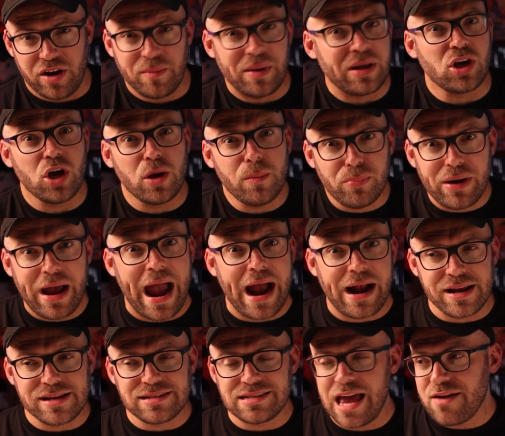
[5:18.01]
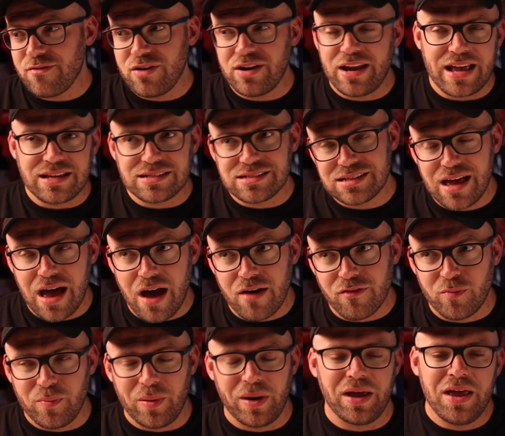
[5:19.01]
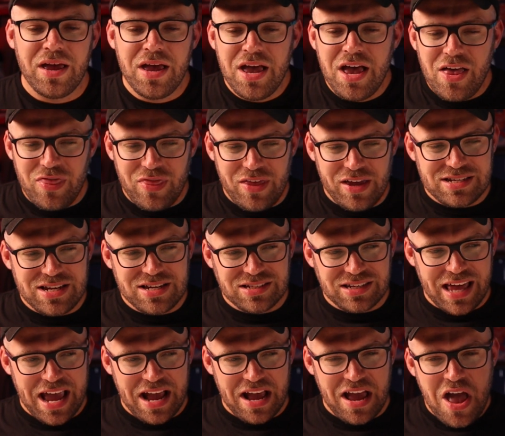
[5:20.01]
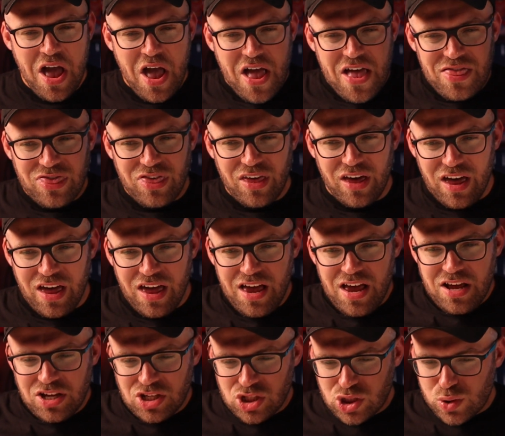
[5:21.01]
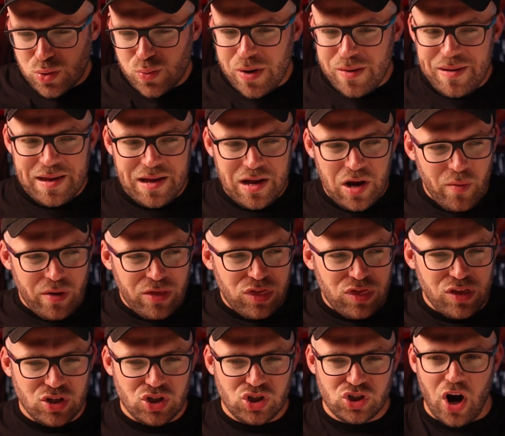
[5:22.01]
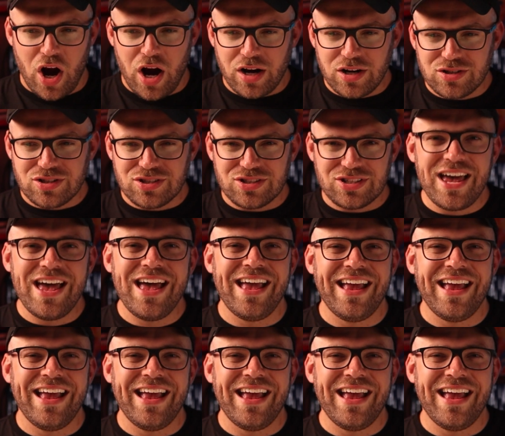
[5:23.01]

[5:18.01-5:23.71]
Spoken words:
I mean, good practice, everyday stuff, but this is like the swimming with the sharks.